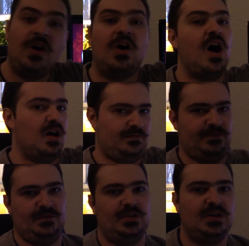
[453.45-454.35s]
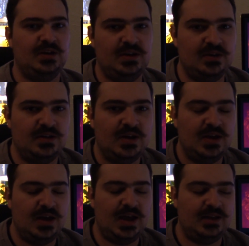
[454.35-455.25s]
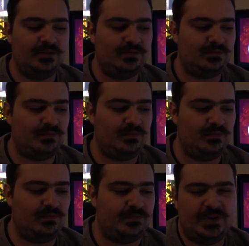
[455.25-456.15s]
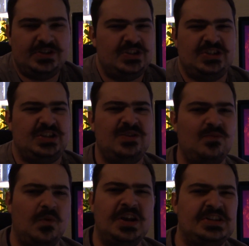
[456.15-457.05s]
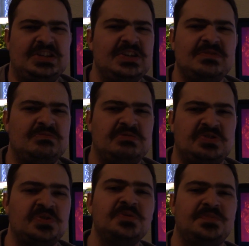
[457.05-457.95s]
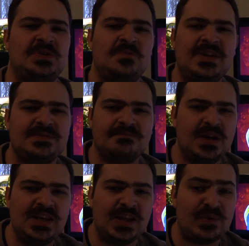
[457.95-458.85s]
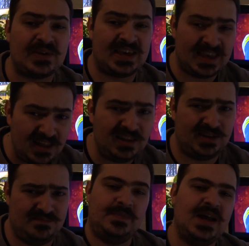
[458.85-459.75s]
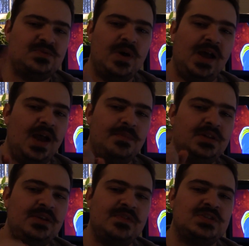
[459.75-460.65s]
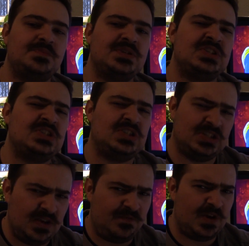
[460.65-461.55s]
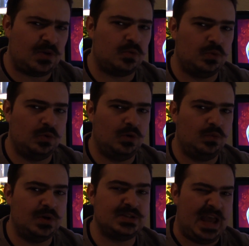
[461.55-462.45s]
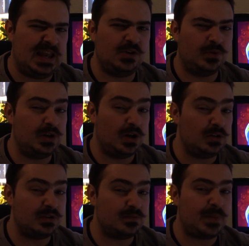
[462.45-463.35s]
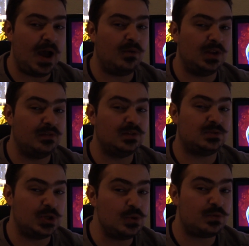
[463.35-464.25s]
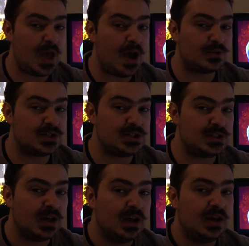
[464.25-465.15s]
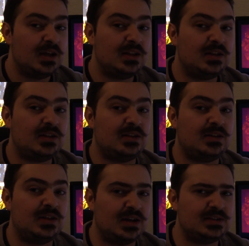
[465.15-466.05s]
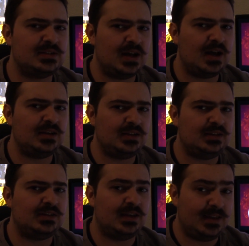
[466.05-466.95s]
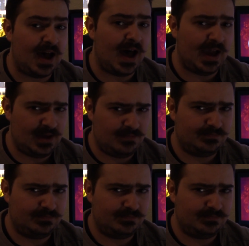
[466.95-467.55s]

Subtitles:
off. And Frieza just didn't want to send troops and waste money to go kill him. That's why I believe the specific rule was anyone under the power level of 2000 does not need to die.